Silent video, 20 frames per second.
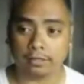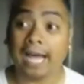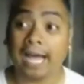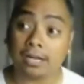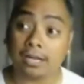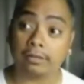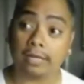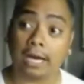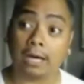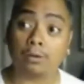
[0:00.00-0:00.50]

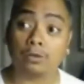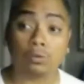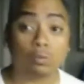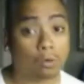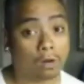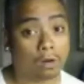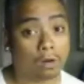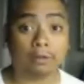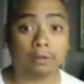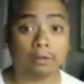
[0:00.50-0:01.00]
Actually, I was
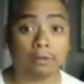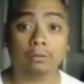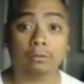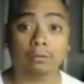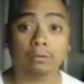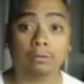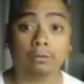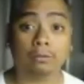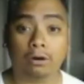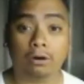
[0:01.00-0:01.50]
walking through the
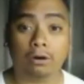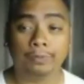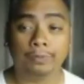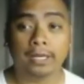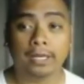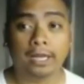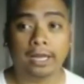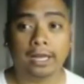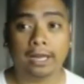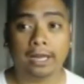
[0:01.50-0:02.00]
mall
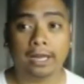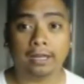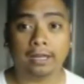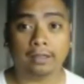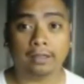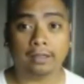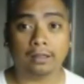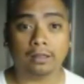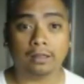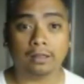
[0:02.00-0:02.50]

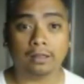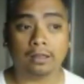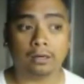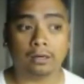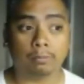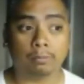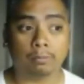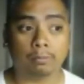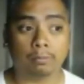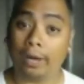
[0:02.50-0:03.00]
and
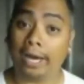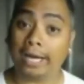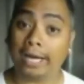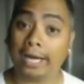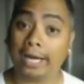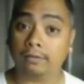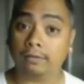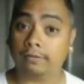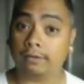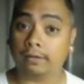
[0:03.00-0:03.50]
the
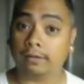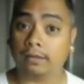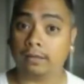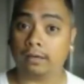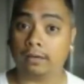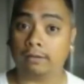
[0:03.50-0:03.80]
Proactive